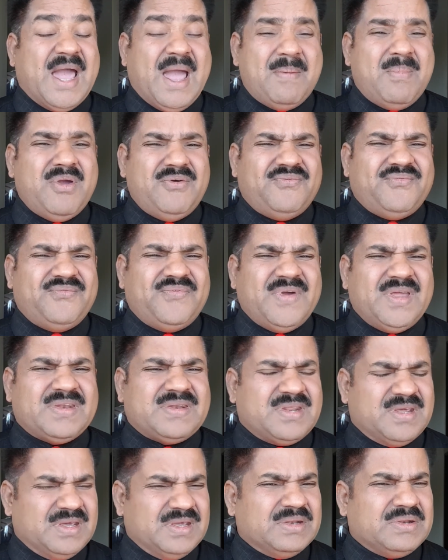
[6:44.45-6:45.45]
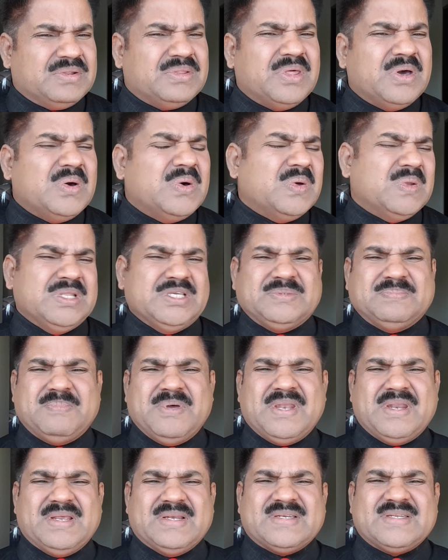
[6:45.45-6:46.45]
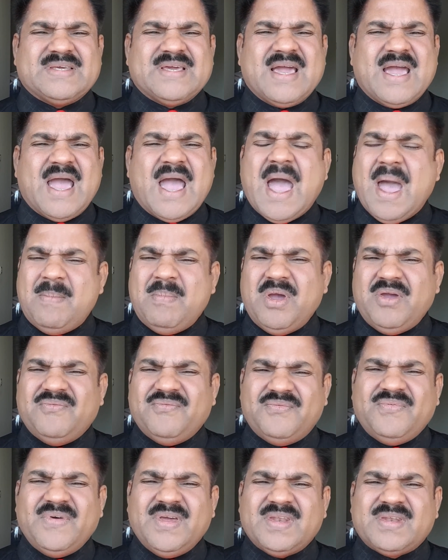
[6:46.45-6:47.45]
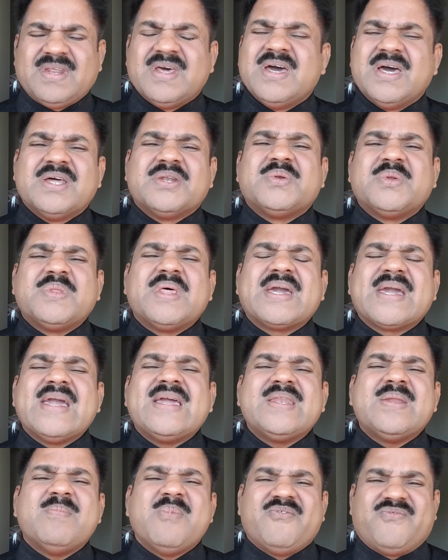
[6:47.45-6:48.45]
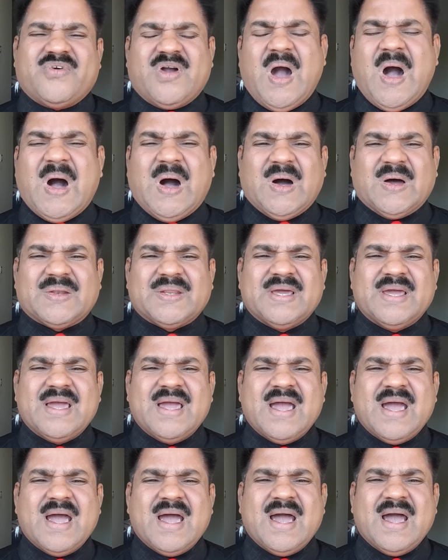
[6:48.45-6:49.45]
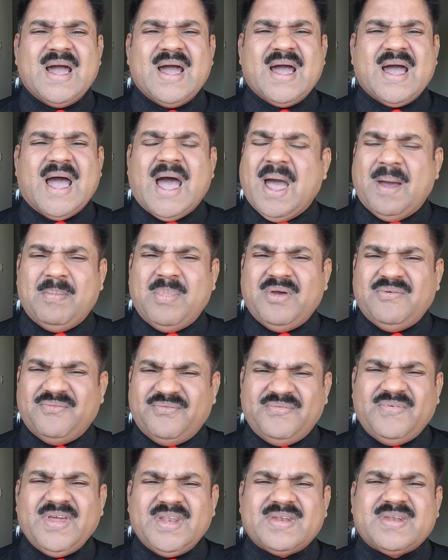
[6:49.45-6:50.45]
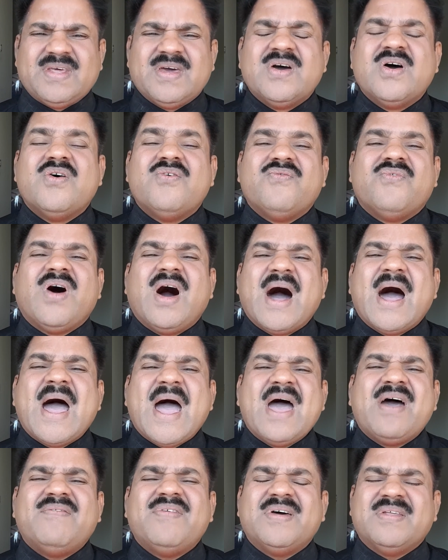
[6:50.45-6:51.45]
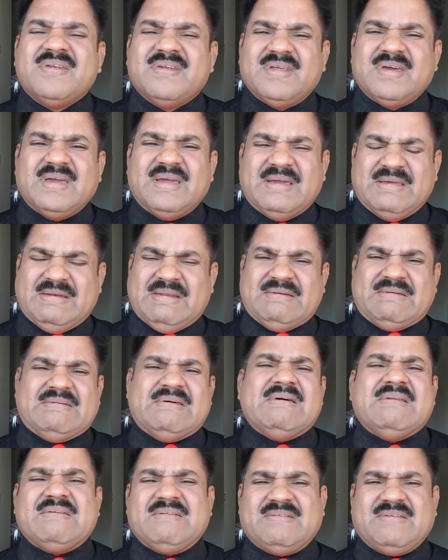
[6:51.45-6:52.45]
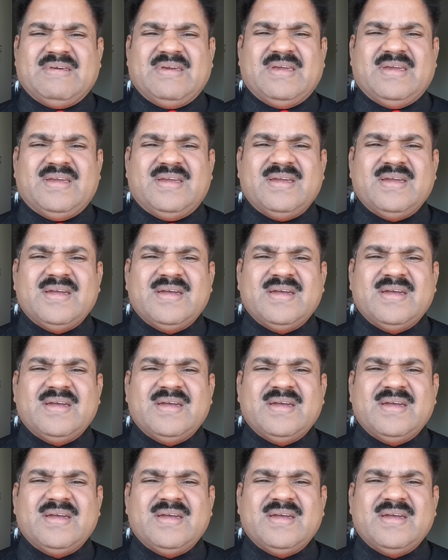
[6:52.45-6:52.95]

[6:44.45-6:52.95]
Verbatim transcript: Am I fit to the Holy Spirit? Am I fit to the kingdom of God? Am I fit for heaven in eternity?